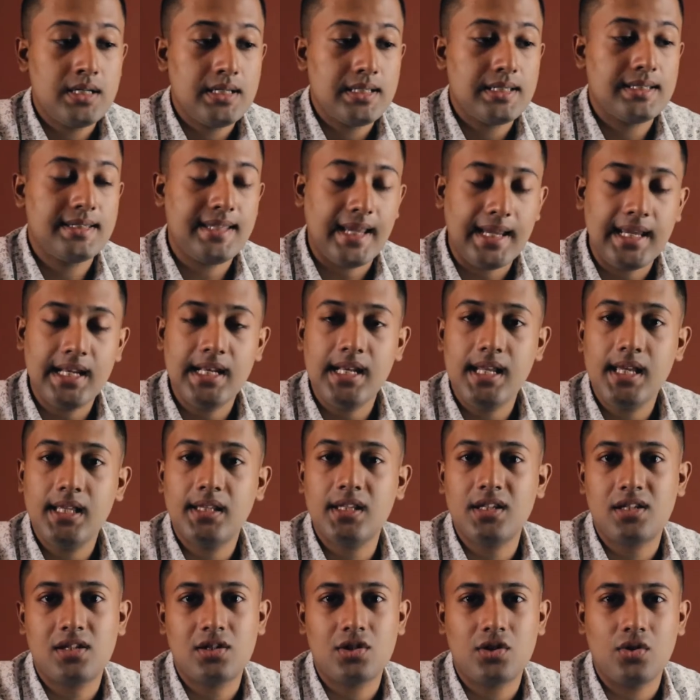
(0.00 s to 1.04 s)
Secondly,
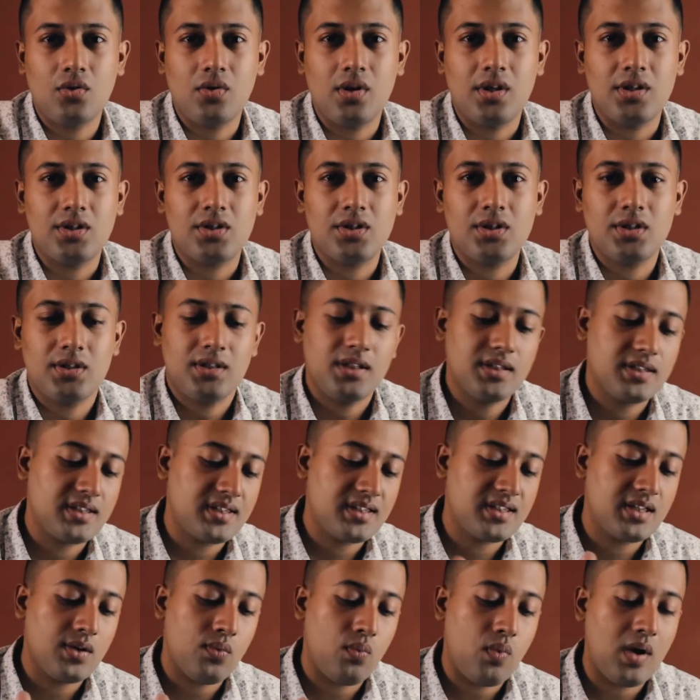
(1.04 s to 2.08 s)
the storage. This
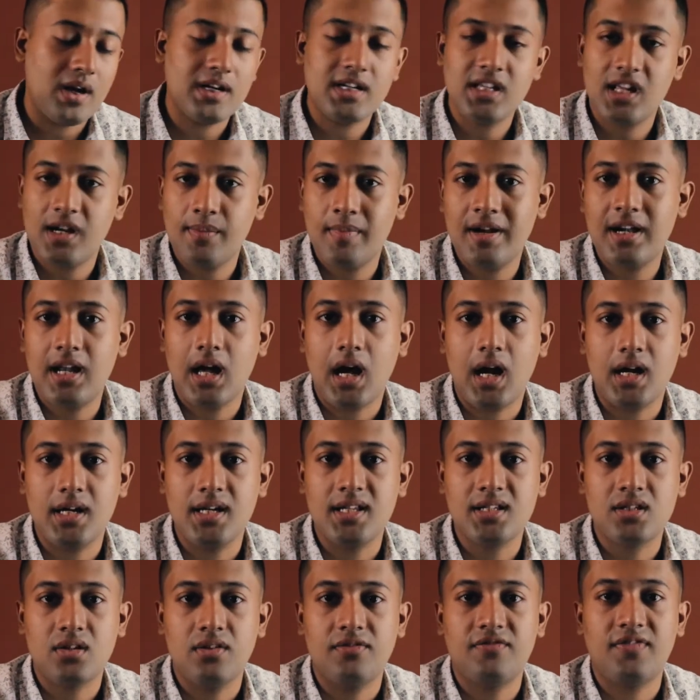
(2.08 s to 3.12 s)
is a 1TB hard
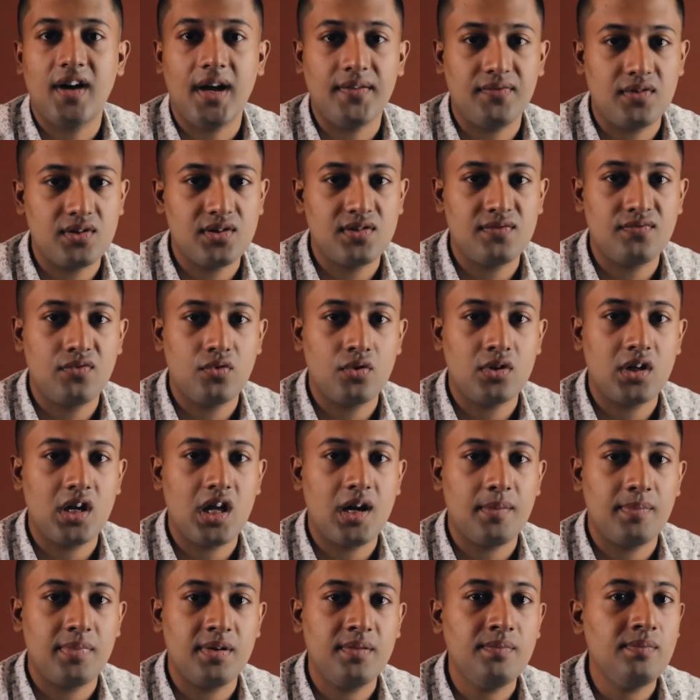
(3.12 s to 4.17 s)
disk of 5400
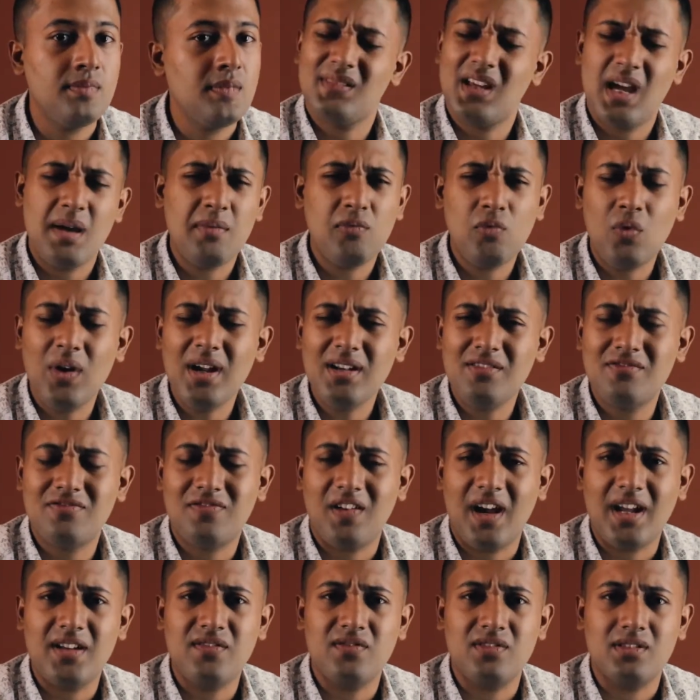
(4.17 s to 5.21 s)
RPM. I'm quite
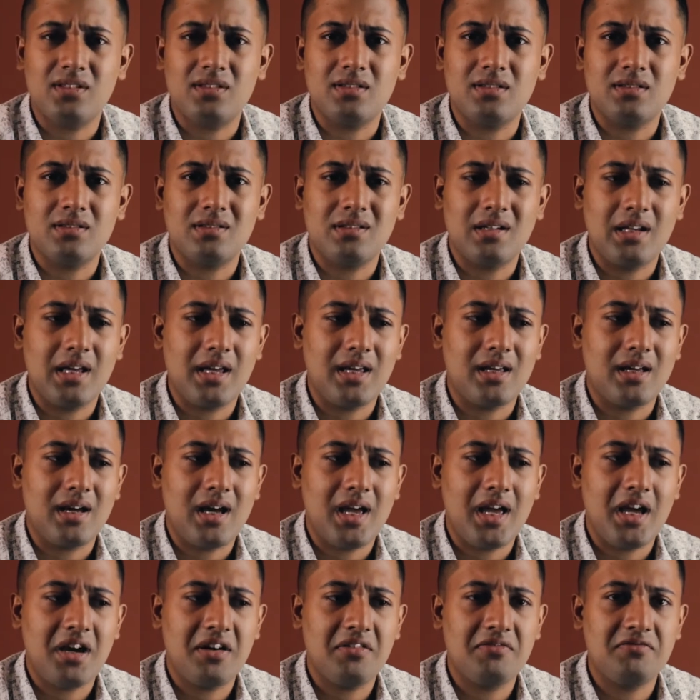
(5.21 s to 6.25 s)
fine with it. Like, I
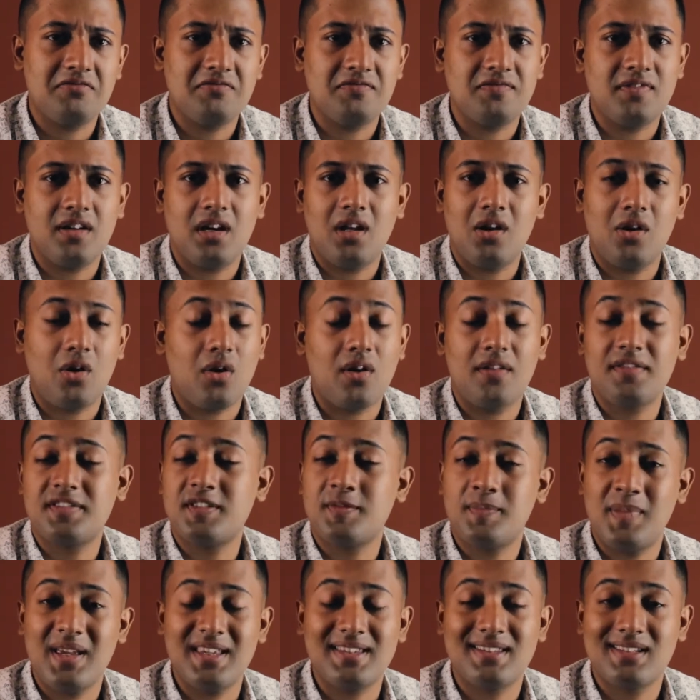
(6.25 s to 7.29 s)
have a lot of
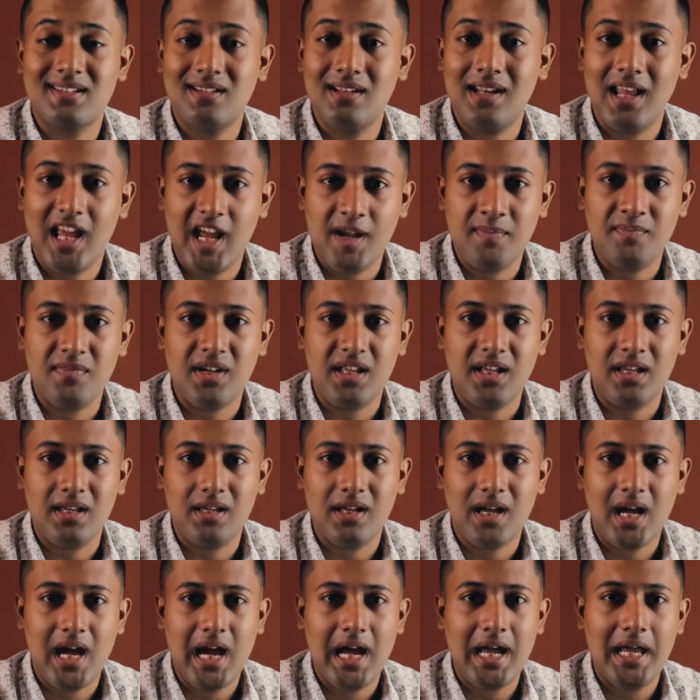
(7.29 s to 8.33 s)
space still
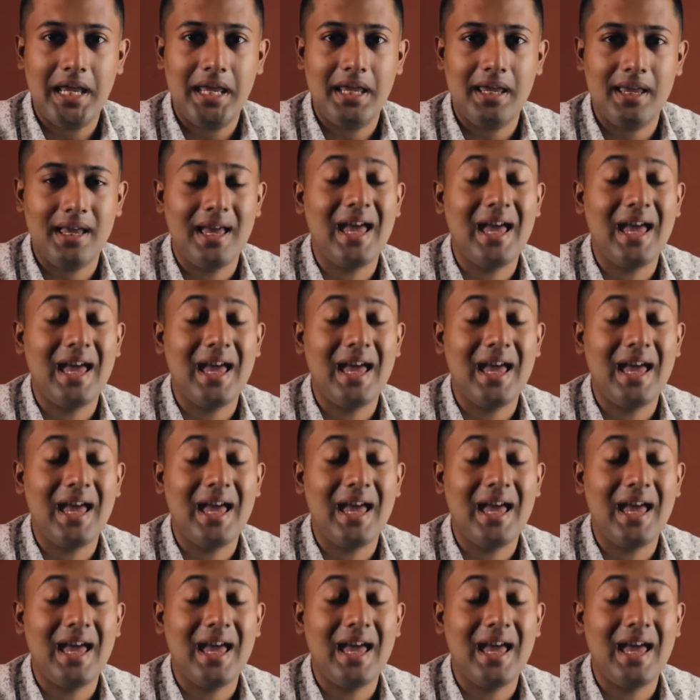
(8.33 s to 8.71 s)
empty. I